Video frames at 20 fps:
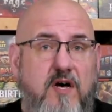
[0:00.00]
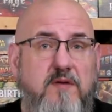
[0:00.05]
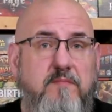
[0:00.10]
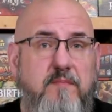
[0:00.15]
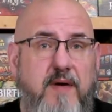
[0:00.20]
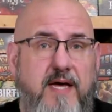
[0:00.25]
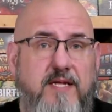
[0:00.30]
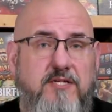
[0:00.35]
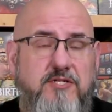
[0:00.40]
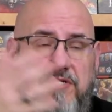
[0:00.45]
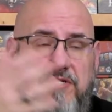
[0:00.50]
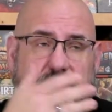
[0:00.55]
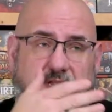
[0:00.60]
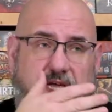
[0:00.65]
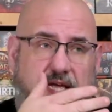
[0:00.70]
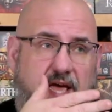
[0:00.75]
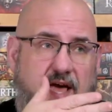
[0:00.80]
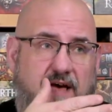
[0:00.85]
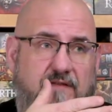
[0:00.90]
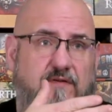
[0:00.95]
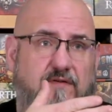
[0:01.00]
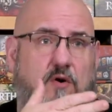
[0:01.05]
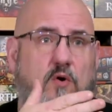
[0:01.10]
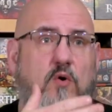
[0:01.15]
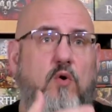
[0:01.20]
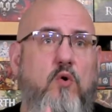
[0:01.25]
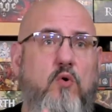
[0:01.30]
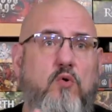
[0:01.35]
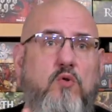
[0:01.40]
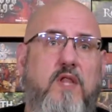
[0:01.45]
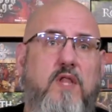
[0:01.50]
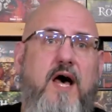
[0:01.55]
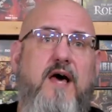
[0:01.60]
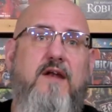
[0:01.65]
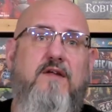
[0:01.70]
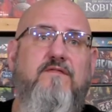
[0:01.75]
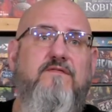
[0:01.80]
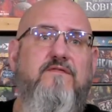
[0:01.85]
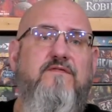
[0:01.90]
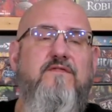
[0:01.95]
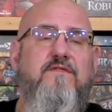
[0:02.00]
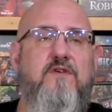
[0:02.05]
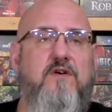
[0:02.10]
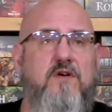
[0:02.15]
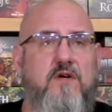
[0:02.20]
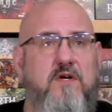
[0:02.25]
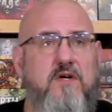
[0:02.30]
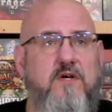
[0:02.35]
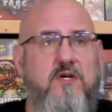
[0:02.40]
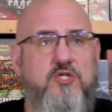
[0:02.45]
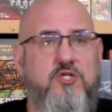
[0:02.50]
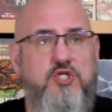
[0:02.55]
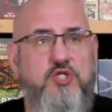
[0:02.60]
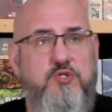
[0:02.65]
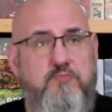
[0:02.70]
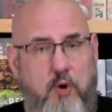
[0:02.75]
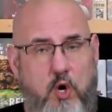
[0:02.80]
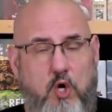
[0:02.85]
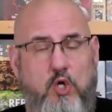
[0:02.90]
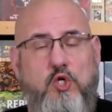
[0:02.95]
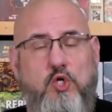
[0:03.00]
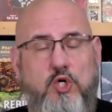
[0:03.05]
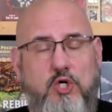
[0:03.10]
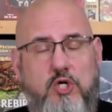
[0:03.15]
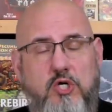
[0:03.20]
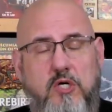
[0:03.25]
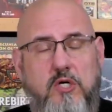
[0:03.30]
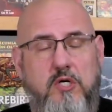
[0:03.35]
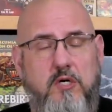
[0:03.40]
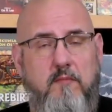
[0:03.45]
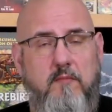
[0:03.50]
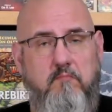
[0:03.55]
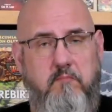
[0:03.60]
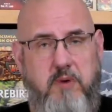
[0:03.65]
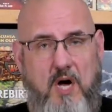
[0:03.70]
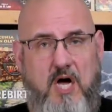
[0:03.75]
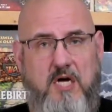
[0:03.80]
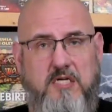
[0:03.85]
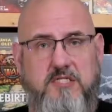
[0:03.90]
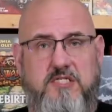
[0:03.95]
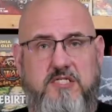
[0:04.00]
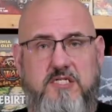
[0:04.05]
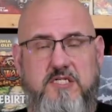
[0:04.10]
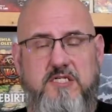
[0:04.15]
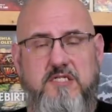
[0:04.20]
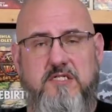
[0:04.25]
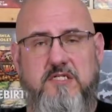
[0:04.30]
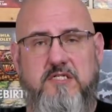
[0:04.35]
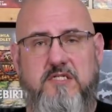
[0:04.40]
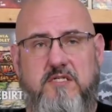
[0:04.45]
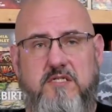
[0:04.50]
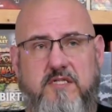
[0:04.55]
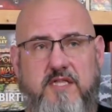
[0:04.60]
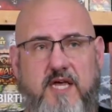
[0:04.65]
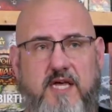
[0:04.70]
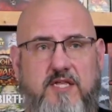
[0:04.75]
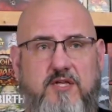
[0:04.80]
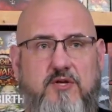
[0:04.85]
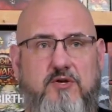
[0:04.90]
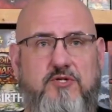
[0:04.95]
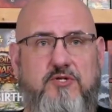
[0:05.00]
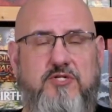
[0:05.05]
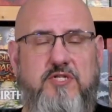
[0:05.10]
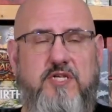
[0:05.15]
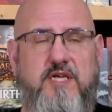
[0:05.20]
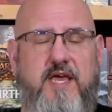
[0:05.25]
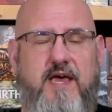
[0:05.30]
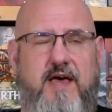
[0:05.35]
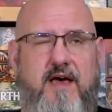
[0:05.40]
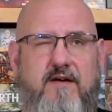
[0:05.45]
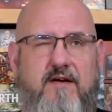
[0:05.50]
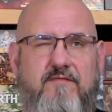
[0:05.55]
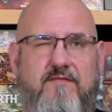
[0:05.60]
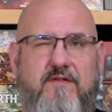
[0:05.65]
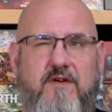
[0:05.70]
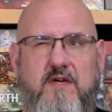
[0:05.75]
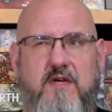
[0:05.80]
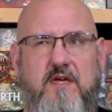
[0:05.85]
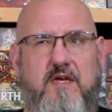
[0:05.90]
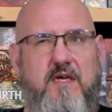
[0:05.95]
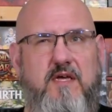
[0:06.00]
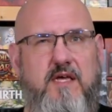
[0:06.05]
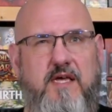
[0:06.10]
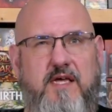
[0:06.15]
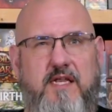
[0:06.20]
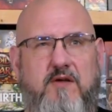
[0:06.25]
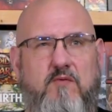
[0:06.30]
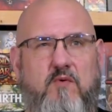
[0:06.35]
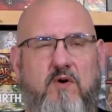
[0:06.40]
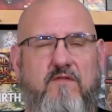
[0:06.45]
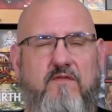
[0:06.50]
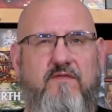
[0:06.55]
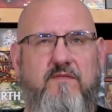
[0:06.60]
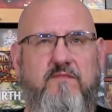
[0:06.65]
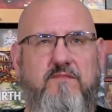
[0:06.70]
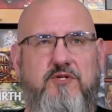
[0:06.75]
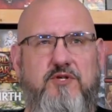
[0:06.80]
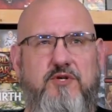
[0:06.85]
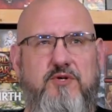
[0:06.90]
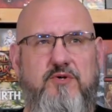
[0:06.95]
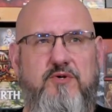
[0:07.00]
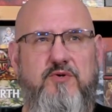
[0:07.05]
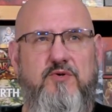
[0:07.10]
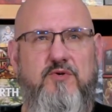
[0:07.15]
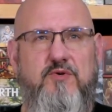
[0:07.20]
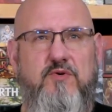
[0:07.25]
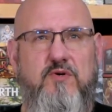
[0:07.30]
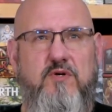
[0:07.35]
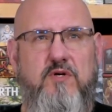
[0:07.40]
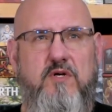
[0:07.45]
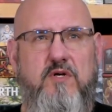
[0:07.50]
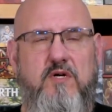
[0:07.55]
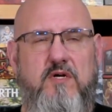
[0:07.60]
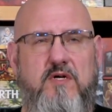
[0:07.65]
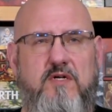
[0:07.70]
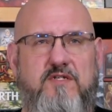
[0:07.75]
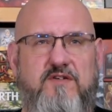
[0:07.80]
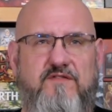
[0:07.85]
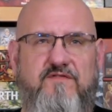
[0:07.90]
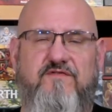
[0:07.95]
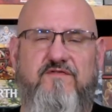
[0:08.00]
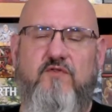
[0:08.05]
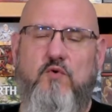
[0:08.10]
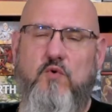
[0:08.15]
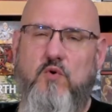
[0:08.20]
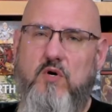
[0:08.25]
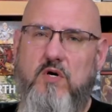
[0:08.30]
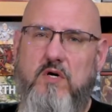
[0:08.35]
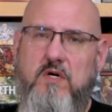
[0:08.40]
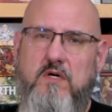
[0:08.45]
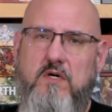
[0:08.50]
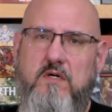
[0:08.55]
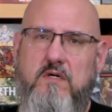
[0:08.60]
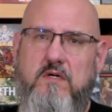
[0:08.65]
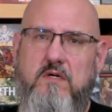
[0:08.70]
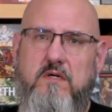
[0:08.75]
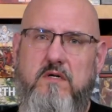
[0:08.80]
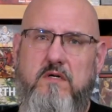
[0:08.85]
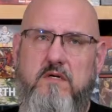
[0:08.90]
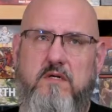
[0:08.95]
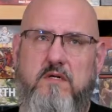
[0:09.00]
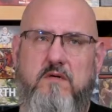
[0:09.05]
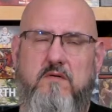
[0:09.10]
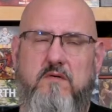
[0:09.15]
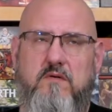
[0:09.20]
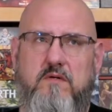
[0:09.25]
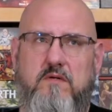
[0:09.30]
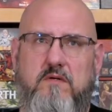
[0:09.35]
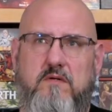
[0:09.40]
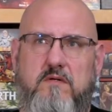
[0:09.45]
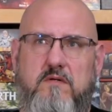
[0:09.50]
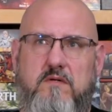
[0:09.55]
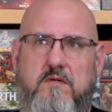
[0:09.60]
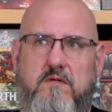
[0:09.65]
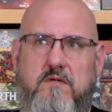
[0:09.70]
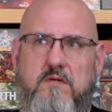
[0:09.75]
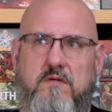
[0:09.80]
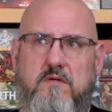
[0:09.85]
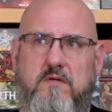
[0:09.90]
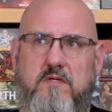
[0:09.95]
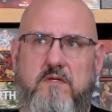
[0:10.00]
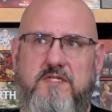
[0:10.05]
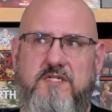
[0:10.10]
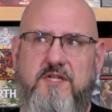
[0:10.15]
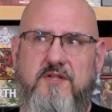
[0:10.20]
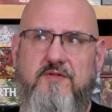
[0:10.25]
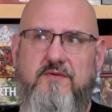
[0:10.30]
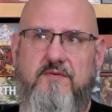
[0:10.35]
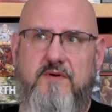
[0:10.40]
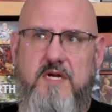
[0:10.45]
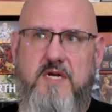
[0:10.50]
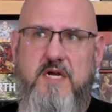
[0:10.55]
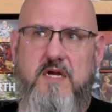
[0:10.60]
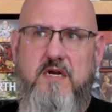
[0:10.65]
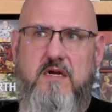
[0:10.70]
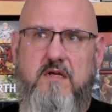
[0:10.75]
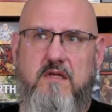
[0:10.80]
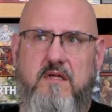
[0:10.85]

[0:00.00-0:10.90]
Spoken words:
Unmatched. They have a whole lot of smaller boxes that usually have anywhere from 2 to 4. Well, is it 3?